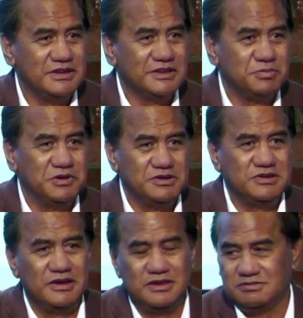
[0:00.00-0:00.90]
that's been
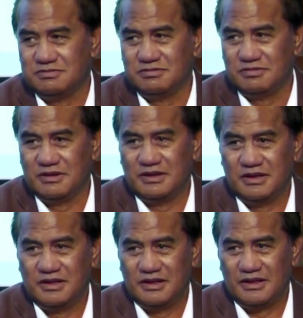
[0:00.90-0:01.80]
shared.
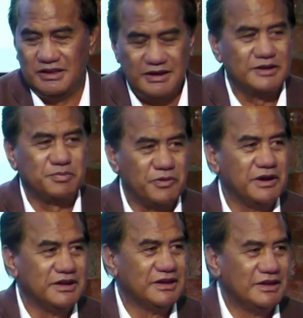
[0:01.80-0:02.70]
Let us pray.